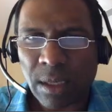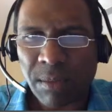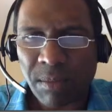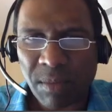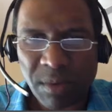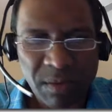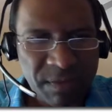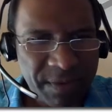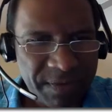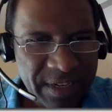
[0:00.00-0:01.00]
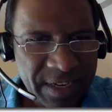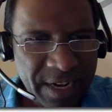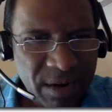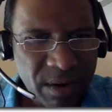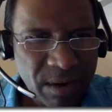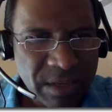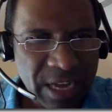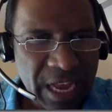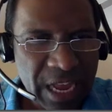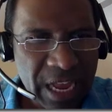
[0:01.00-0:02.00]
And oh, 15 errors.
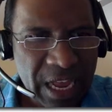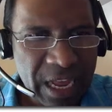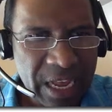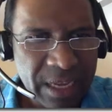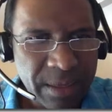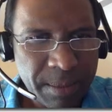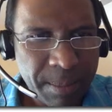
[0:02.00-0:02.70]
Ah!